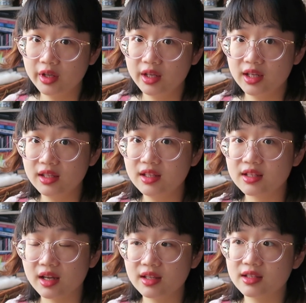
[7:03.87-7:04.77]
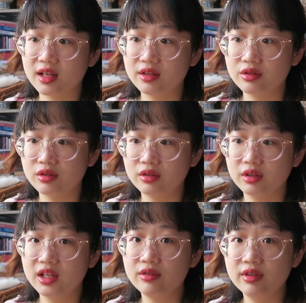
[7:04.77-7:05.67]
He decides that,
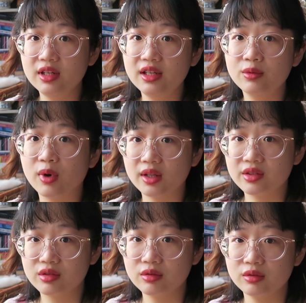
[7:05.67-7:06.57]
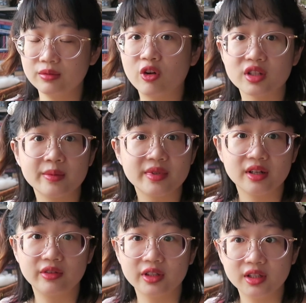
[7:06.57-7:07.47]
he really wants to force
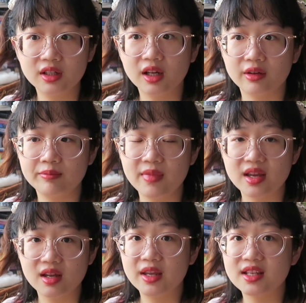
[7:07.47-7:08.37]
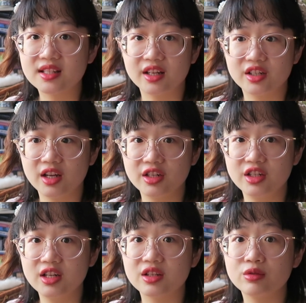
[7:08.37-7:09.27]
himself on her lah, make it such that
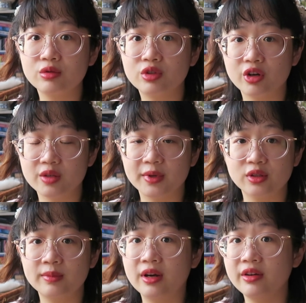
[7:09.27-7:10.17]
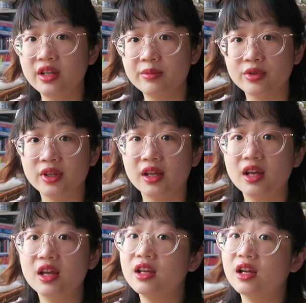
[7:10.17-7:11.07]
she has no choice but to marry him, so that
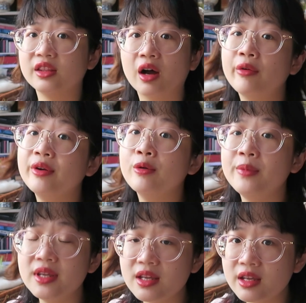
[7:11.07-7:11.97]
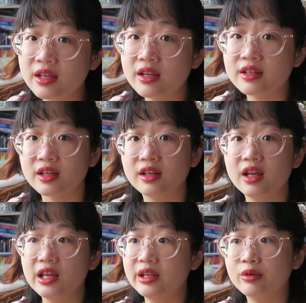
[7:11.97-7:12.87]
her dowry will be his and
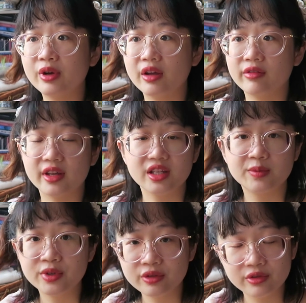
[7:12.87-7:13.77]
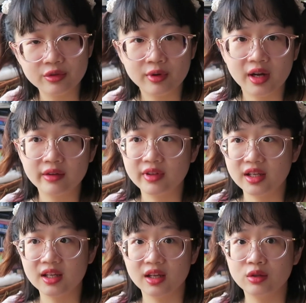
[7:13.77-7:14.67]
he will have like his beautiful wife that
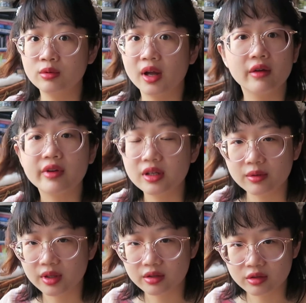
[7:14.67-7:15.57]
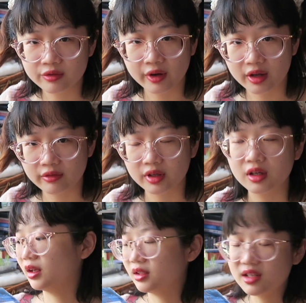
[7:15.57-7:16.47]
he can do whatever he wants to forever.
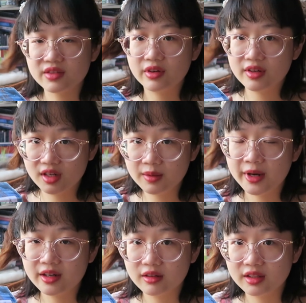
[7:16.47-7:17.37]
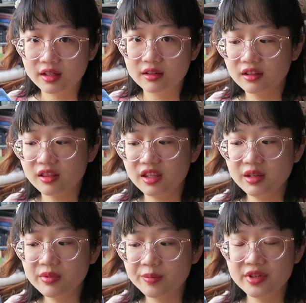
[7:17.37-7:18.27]
I think it's very clear by now that the
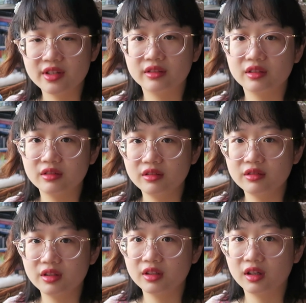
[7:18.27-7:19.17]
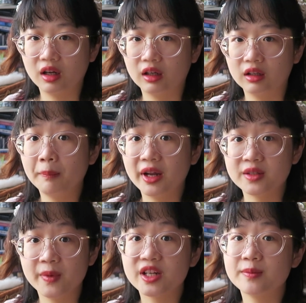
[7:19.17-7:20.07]
themes presented to you here are
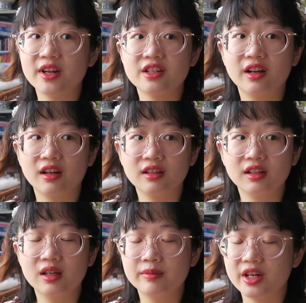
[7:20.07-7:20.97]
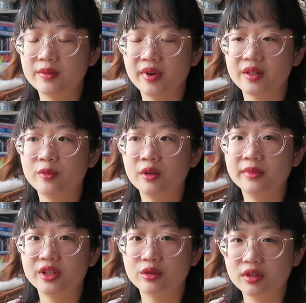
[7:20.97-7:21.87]
much darker and much more
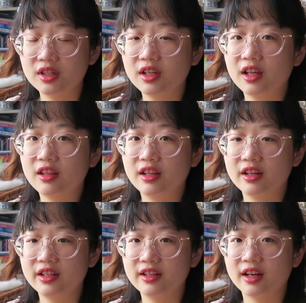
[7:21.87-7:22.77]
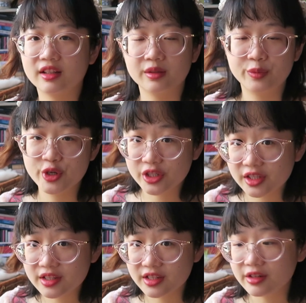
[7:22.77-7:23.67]
mature than in like the
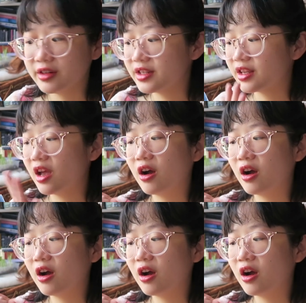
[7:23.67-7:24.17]
Bridgerton series.